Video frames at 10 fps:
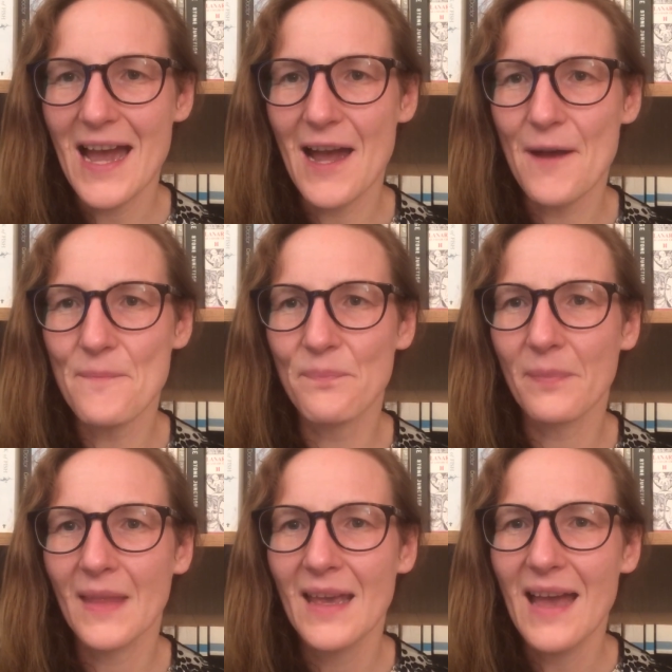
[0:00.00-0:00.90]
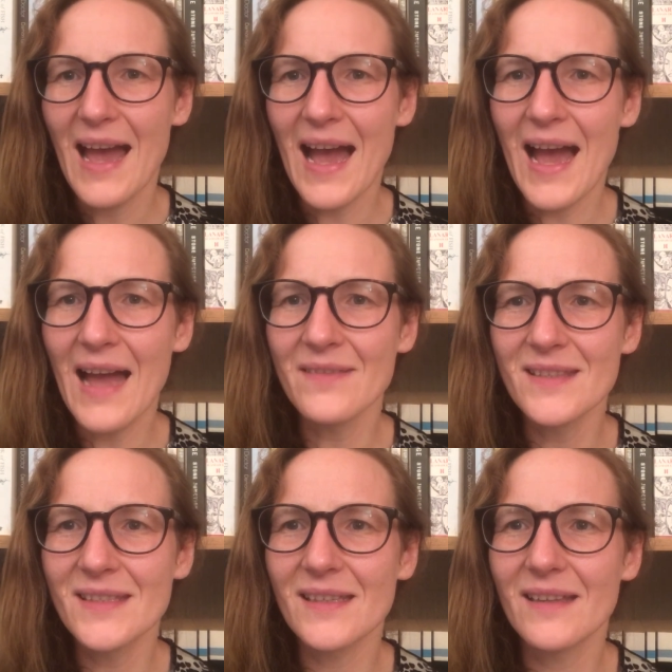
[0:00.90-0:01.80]
Um,
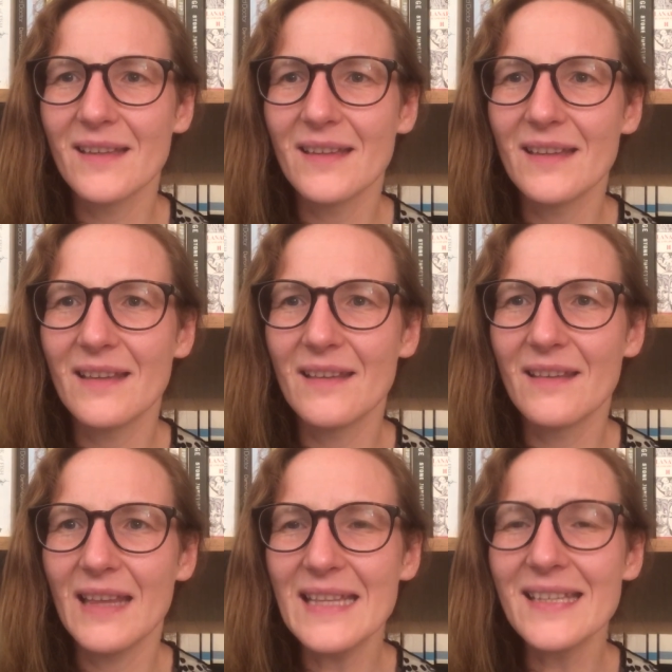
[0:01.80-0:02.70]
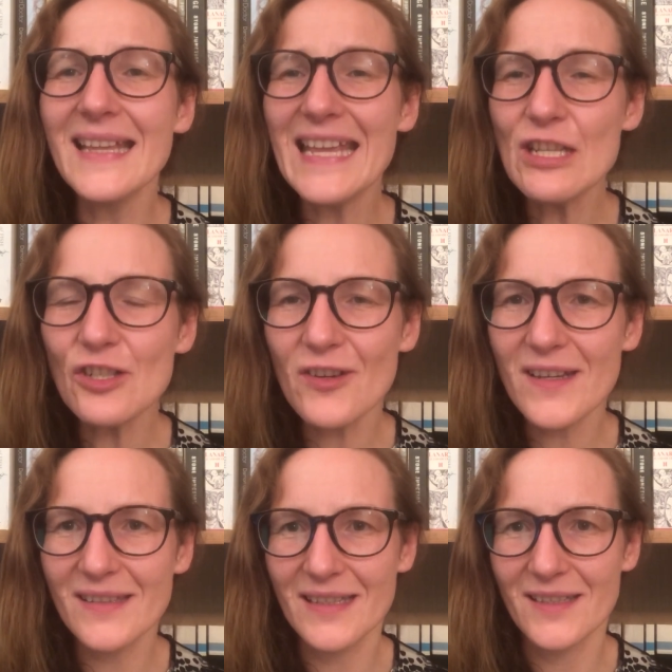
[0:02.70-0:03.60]
and it's an
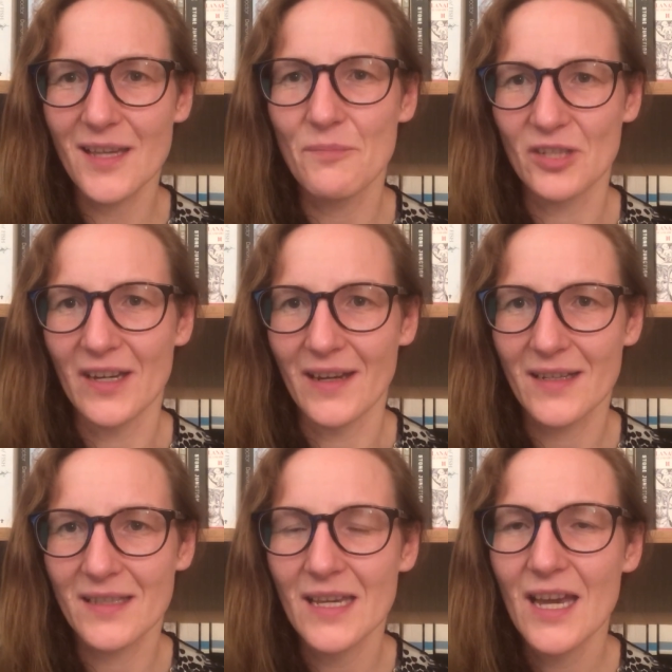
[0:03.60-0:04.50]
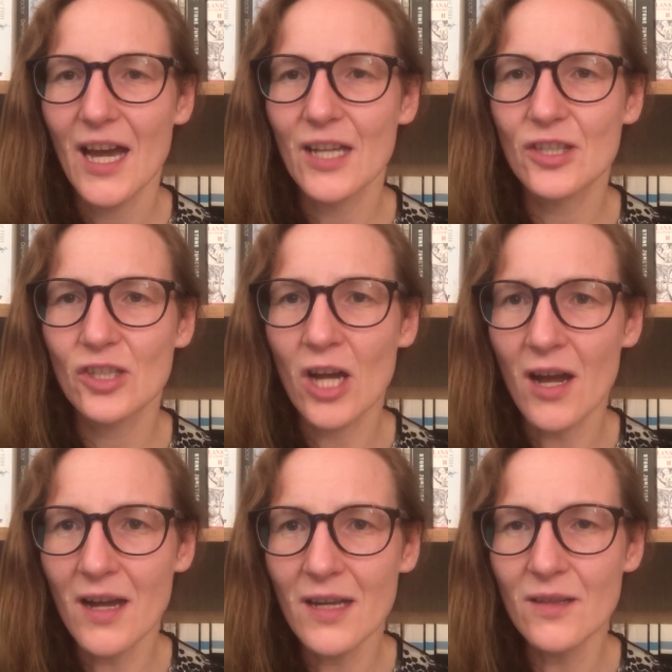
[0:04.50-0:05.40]
interesting subject. A
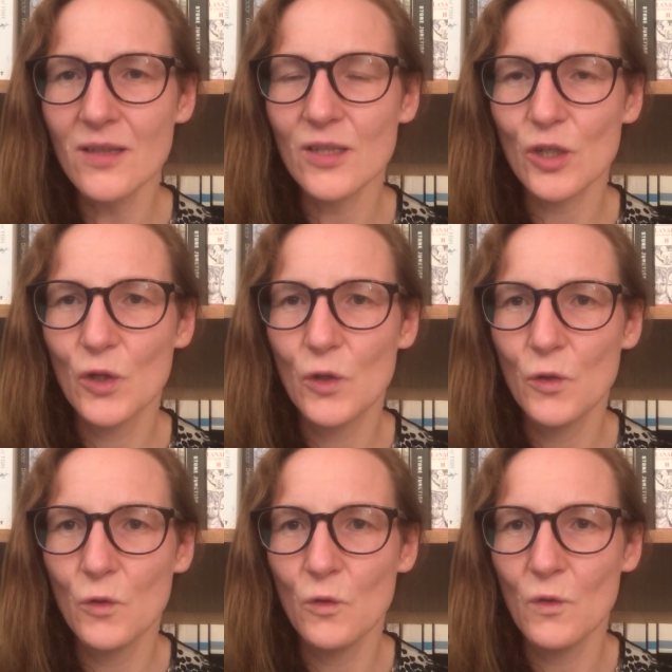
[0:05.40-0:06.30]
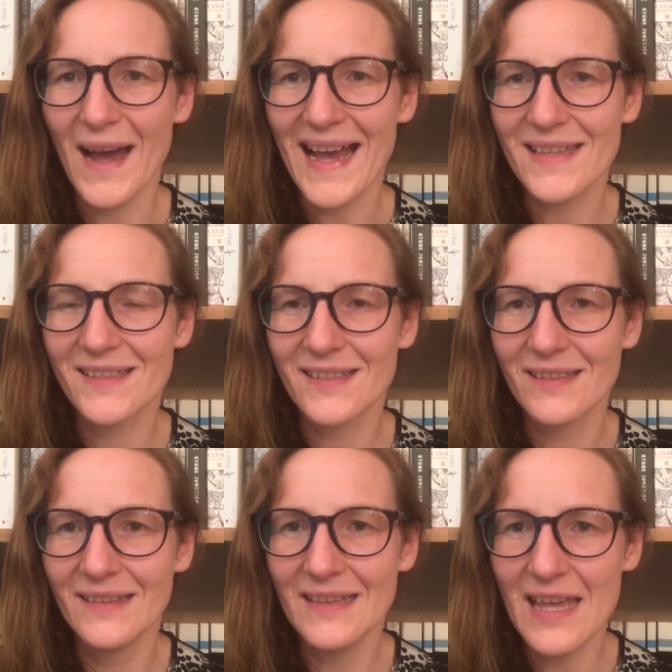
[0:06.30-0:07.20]
child who has
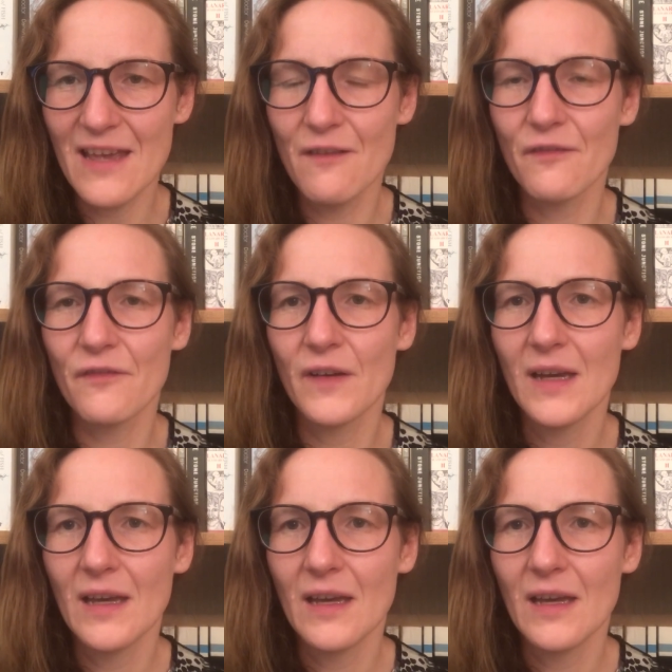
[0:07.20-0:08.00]
to live